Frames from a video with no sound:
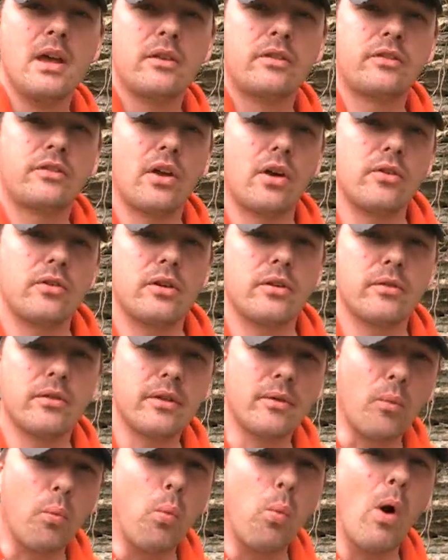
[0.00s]
start near
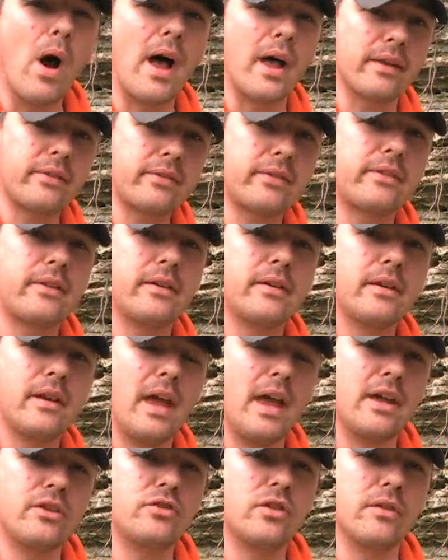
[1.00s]
the west
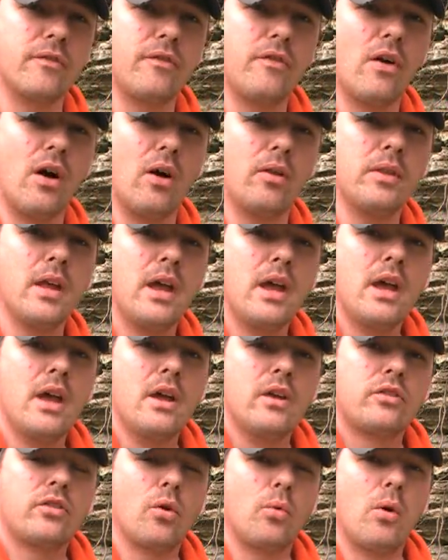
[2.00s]
edge of the fault.
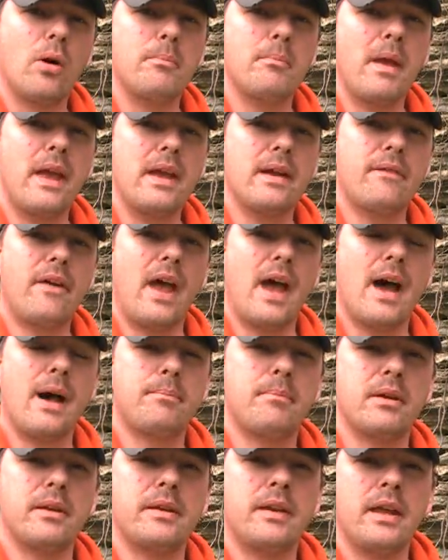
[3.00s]
So what may have
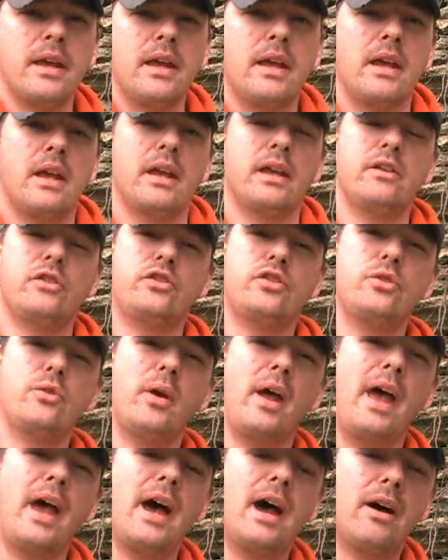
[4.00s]
happened is you
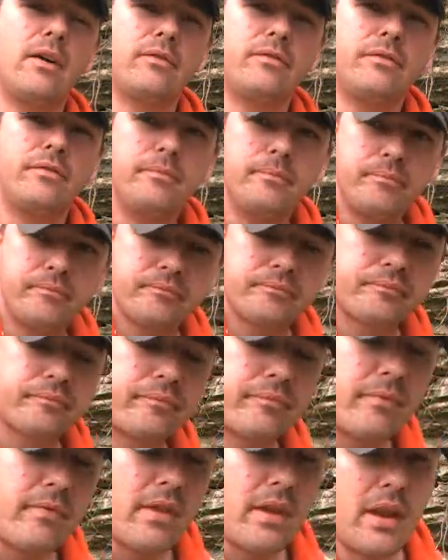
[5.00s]
have,
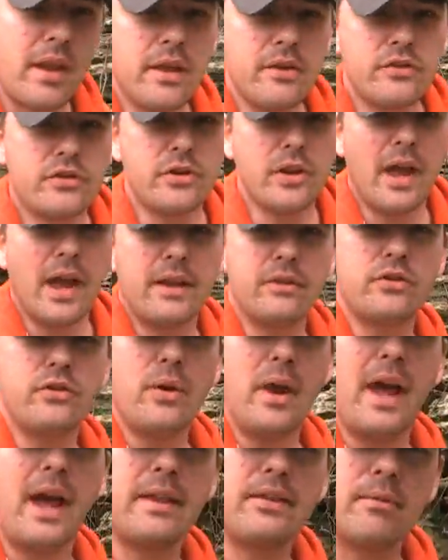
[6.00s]
is you, as you
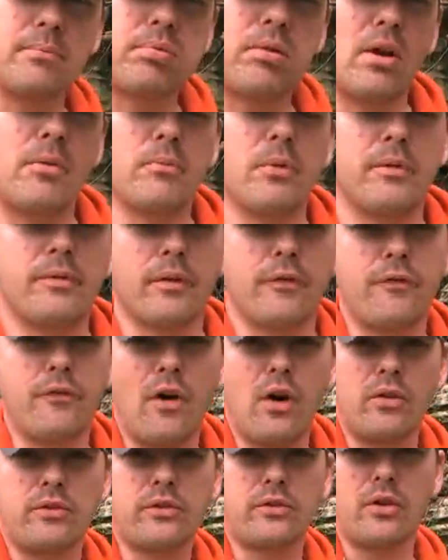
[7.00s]
had the Plum River
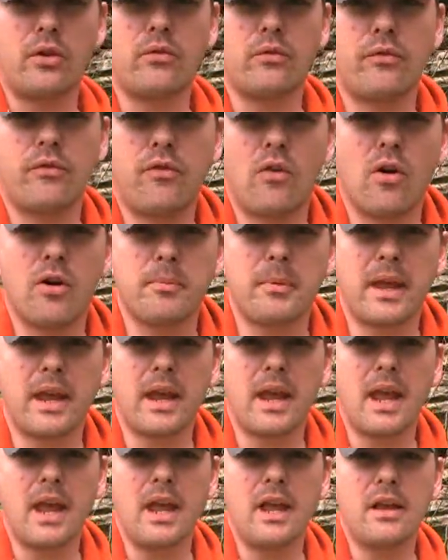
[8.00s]
fault zone
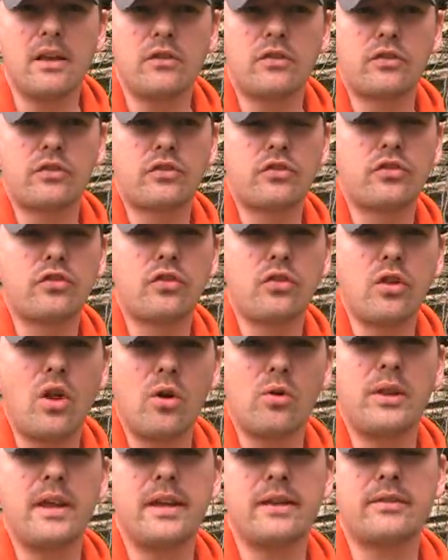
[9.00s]
forming,
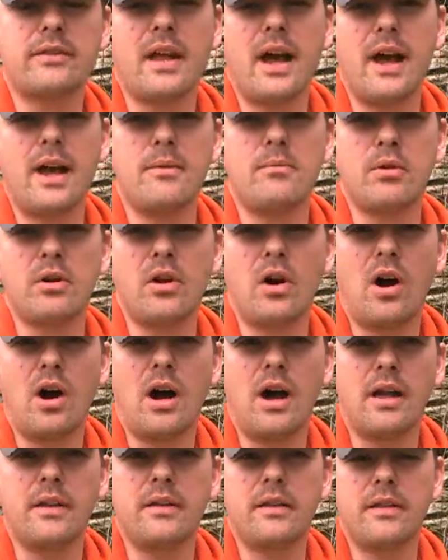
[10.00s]
slowly as time went
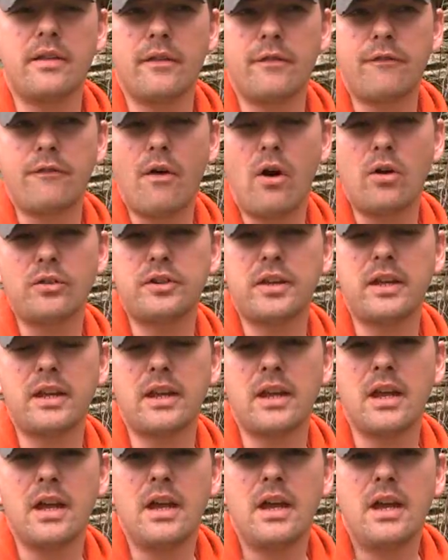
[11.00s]
on, the
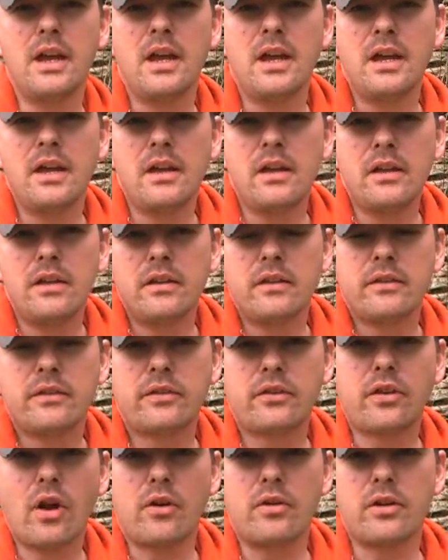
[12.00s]
faulting
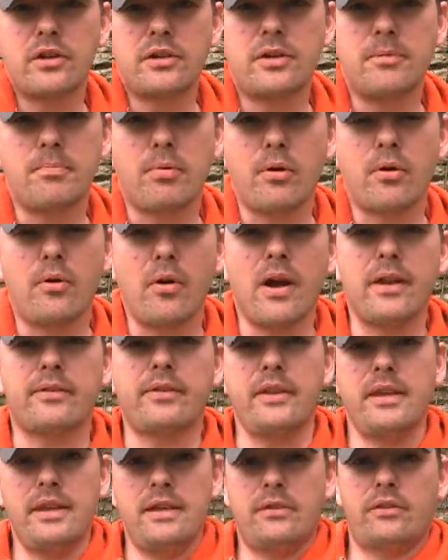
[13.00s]
started to
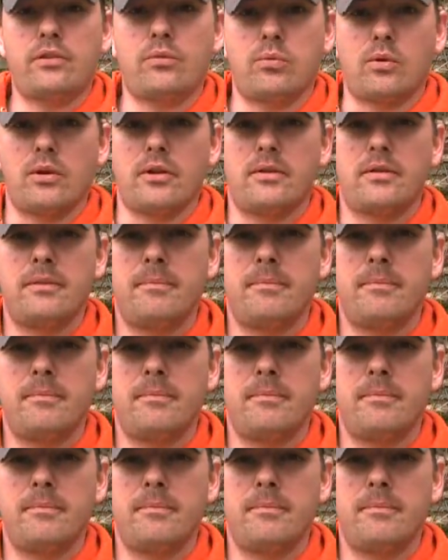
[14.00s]
progress eastward.